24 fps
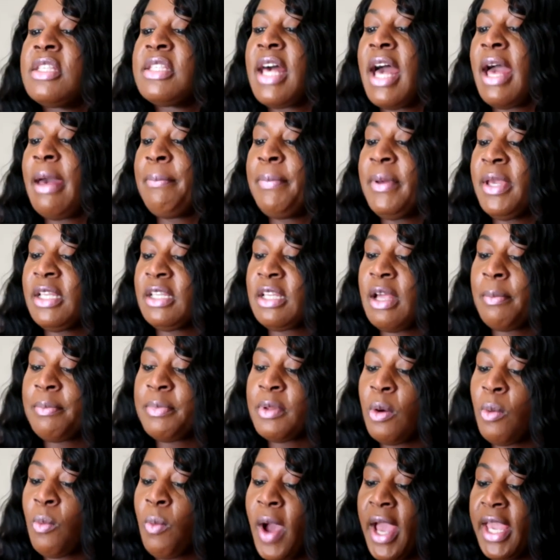So I picked up
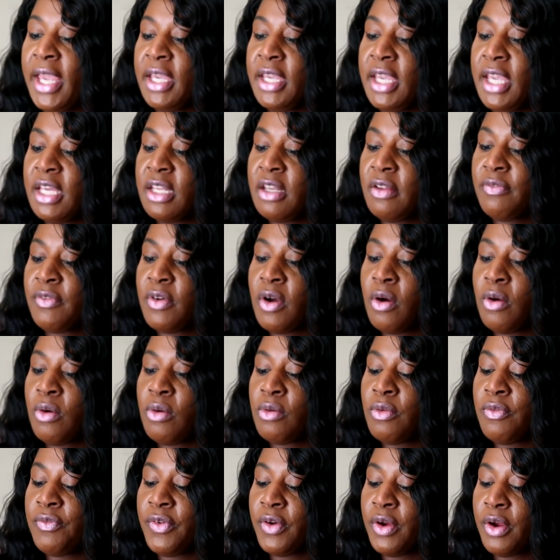the white of
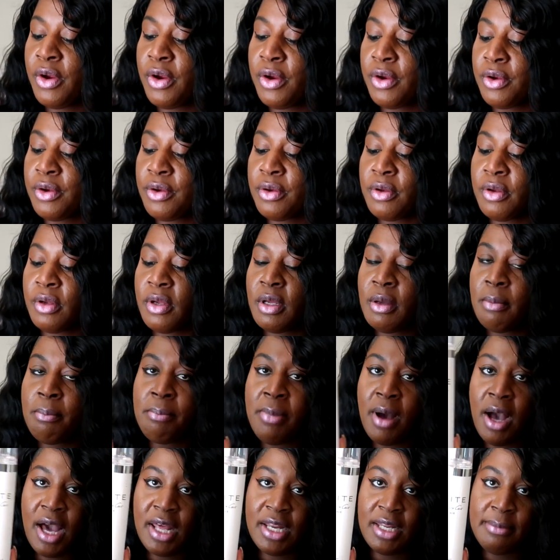Coal for her
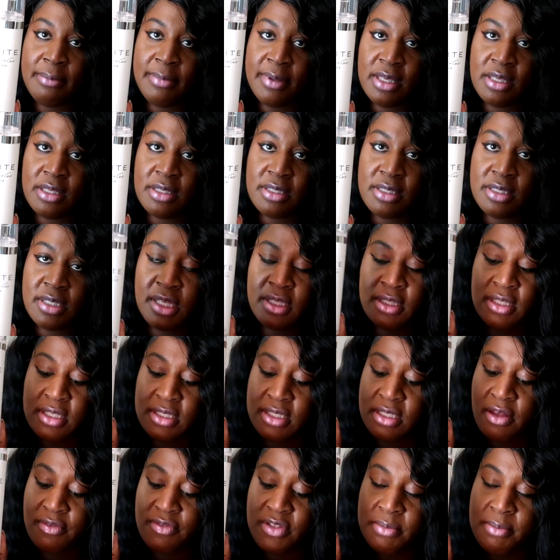body mist. And
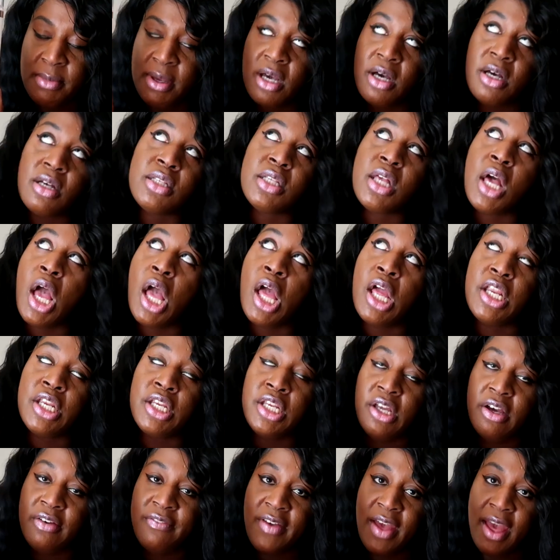this stuff smells
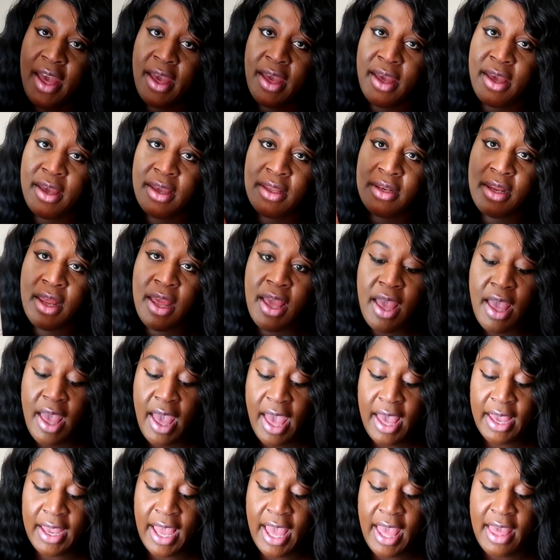divine.
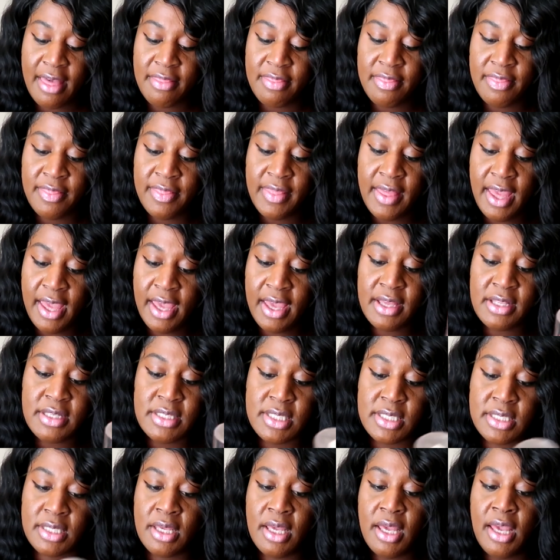I got
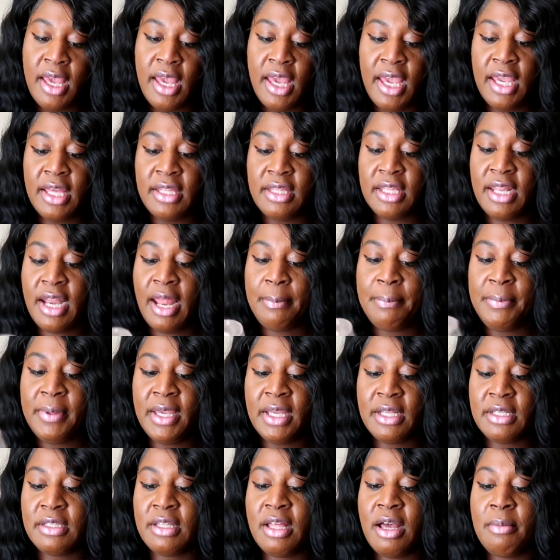that. And then I
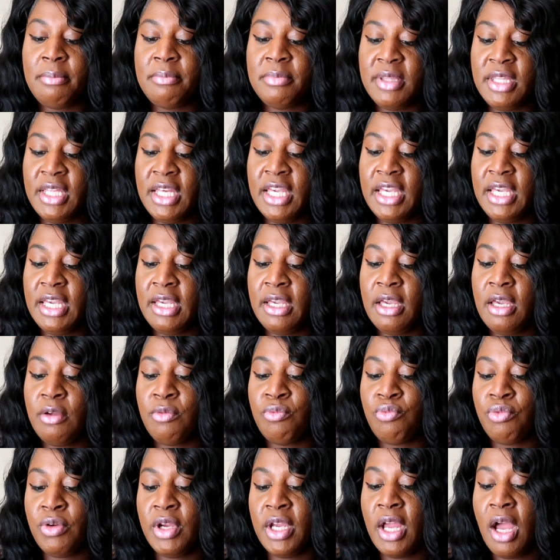picked up the
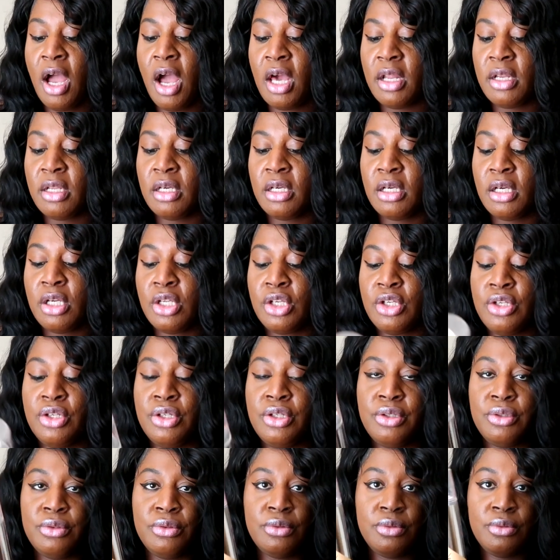Rihanna
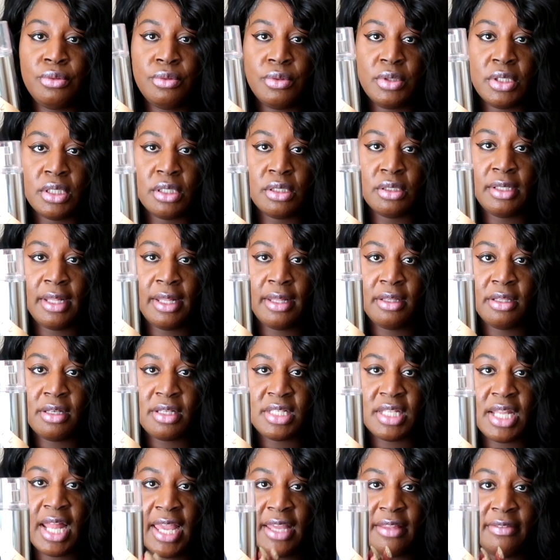Nude that
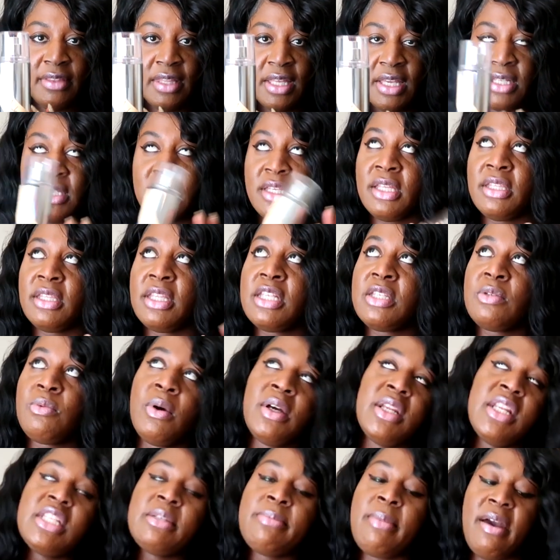looks like this. And this
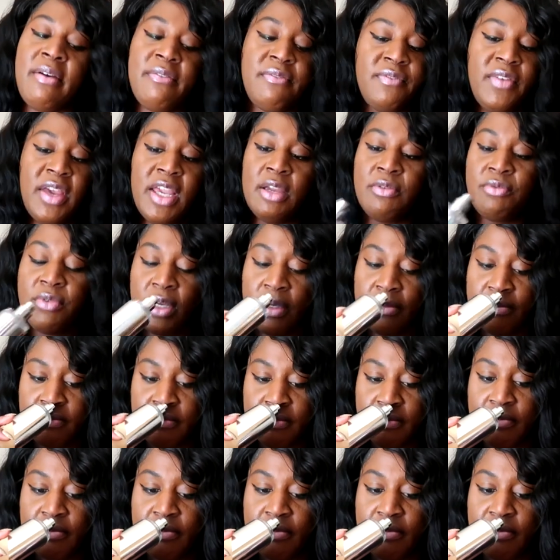one is my favorite.